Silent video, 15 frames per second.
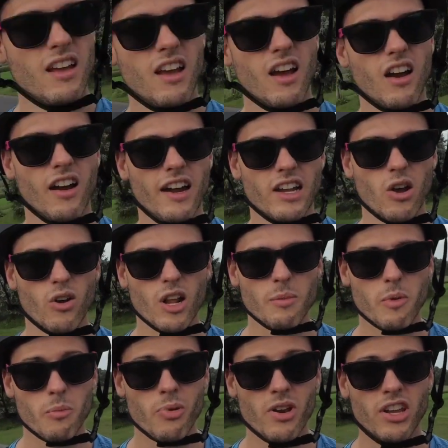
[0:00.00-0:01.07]
All right, going up a
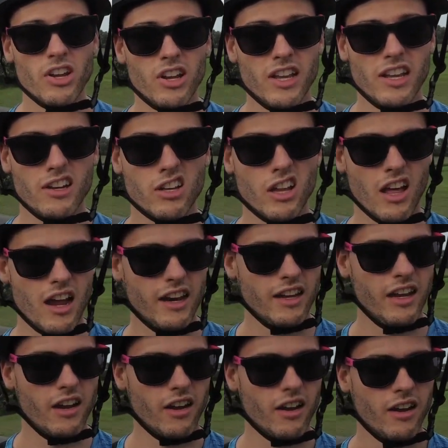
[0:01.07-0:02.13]
pretty good incline
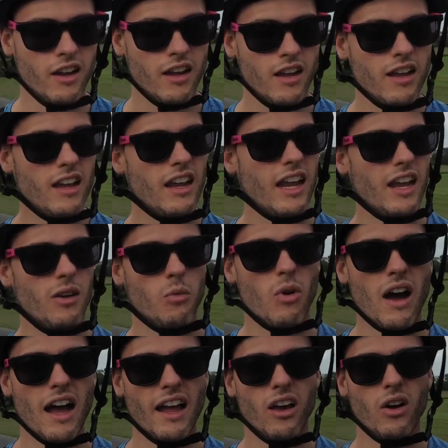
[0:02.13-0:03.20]
here, and
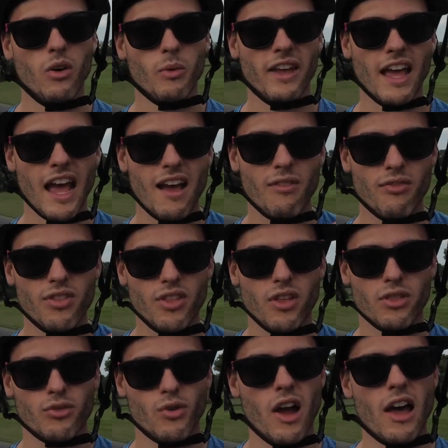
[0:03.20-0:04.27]
while we have the
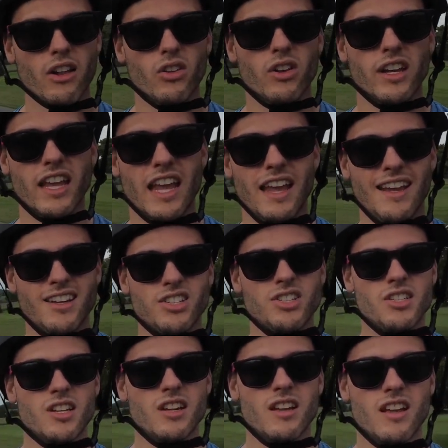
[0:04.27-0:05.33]
throttle
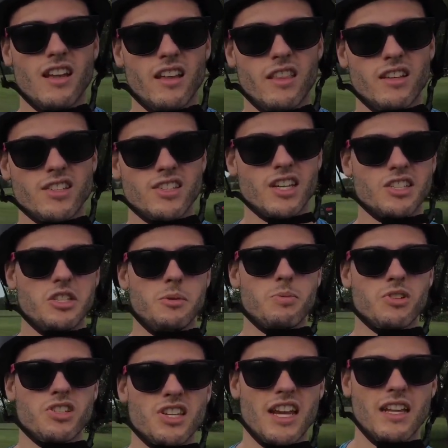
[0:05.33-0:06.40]
engaged, the
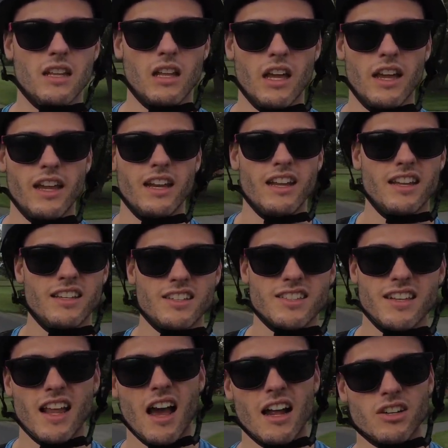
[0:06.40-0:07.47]
60% light is
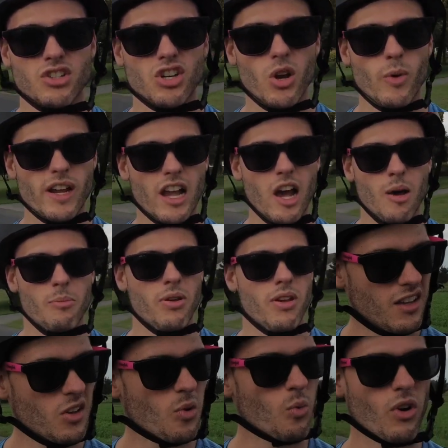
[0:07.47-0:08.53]
not showing up.
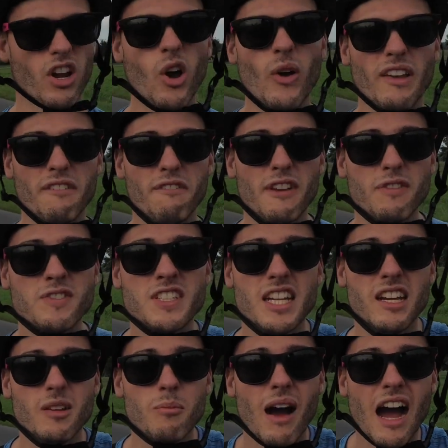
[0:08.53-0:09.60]
We're going
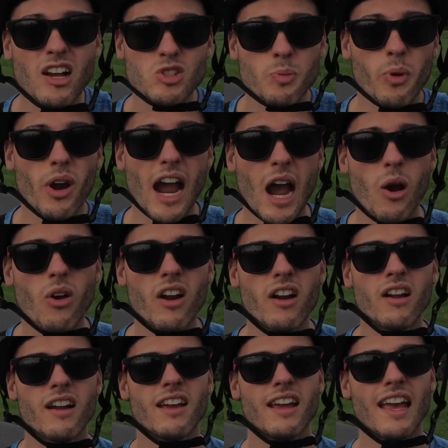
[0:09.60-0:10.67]
15 miles per hour,
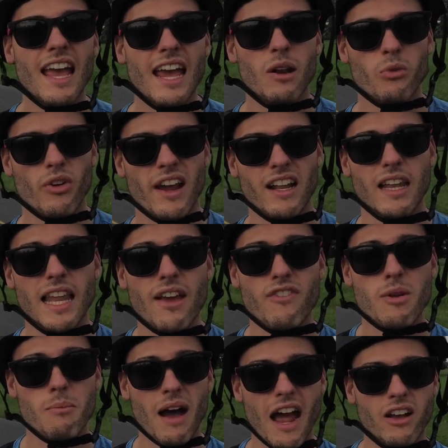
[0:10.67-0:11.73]
and we're at
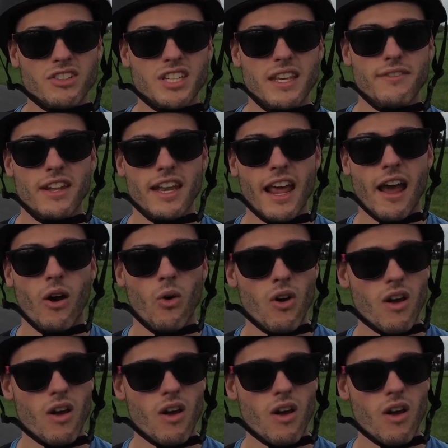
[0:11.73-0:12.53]
11 miles even now.